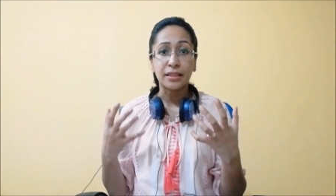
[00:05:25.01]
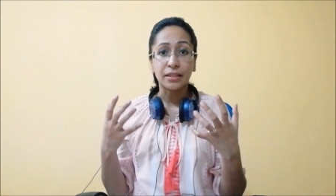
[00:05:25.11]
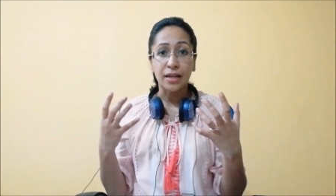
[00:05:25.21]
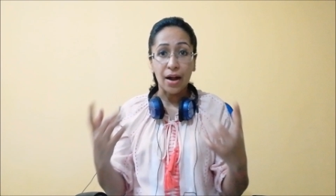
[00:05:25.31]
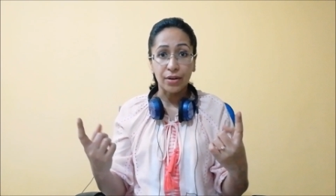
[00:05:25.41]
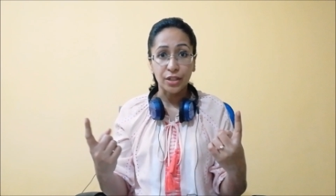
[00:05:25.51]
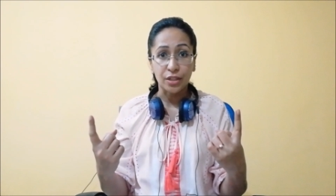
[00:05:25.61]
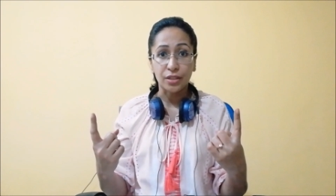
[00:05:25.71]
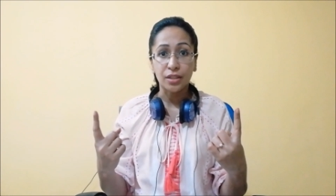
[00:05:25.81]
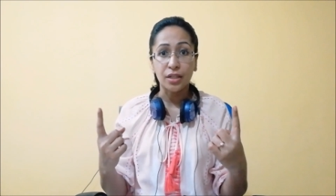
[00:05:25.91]

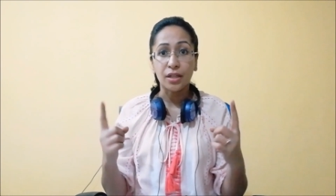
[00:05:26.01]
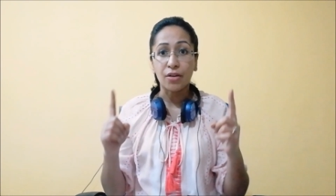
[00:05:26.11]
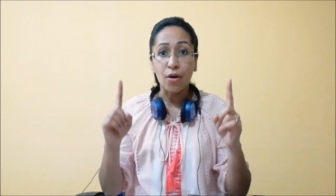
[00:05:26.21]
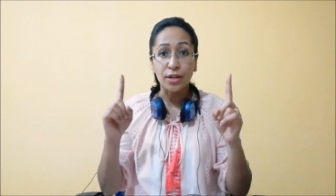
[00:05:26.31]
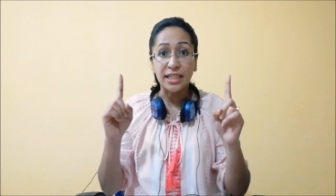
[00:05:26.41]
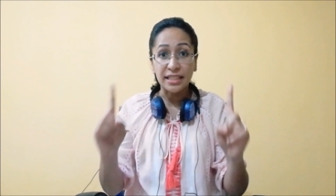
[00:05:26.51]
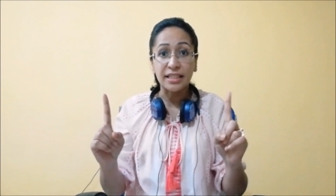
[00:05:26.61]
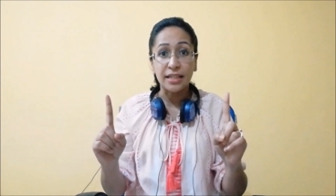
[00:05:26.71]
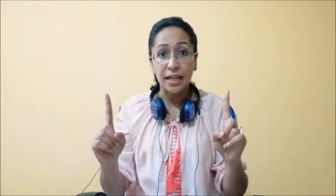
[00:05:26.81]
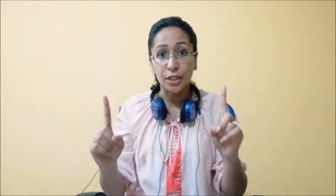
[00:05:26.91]
characters or
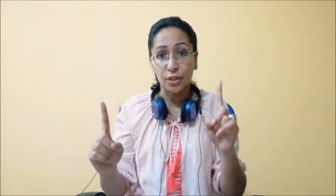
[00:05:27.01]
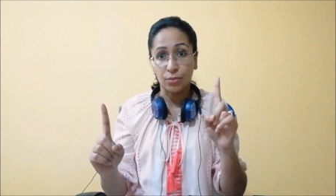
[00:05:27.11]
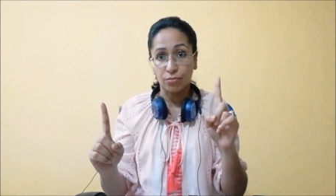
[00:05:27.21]
designate